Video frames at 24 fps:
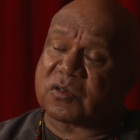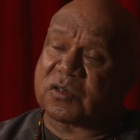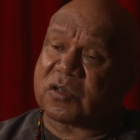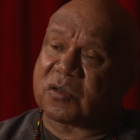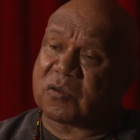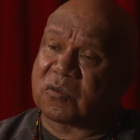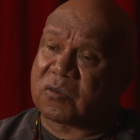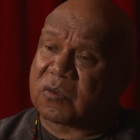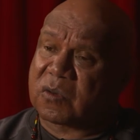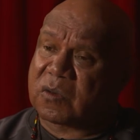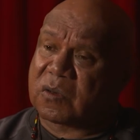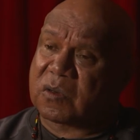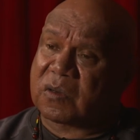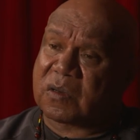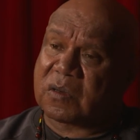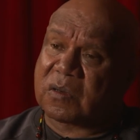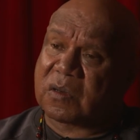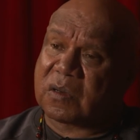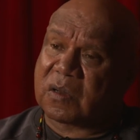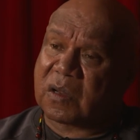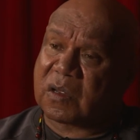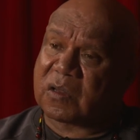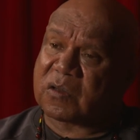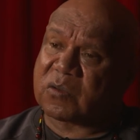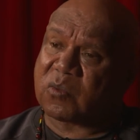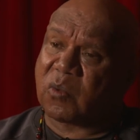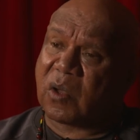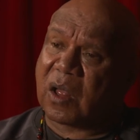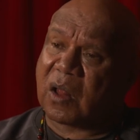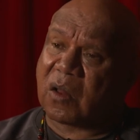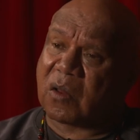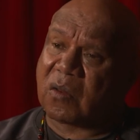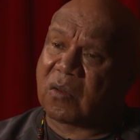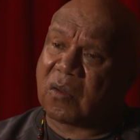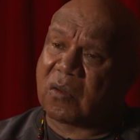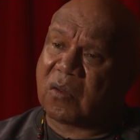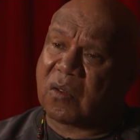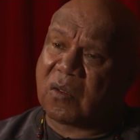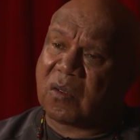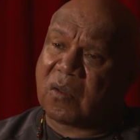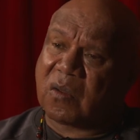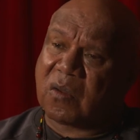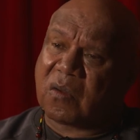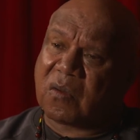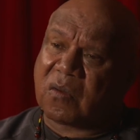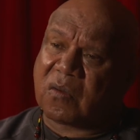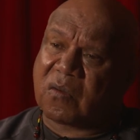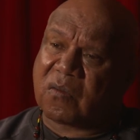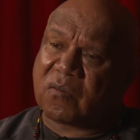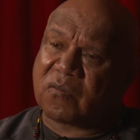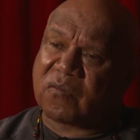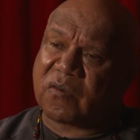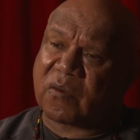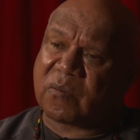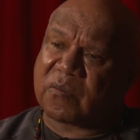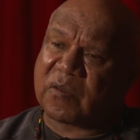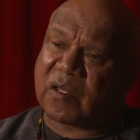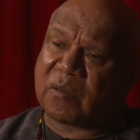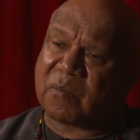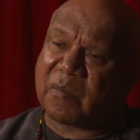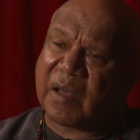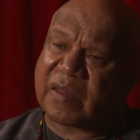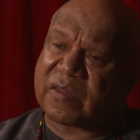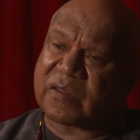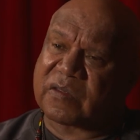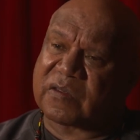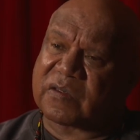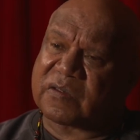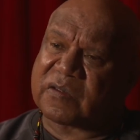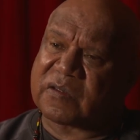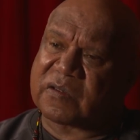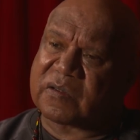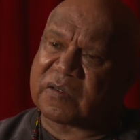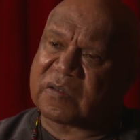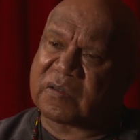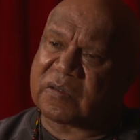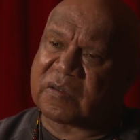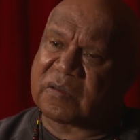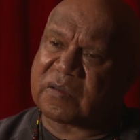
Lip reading: children as well from their mothers,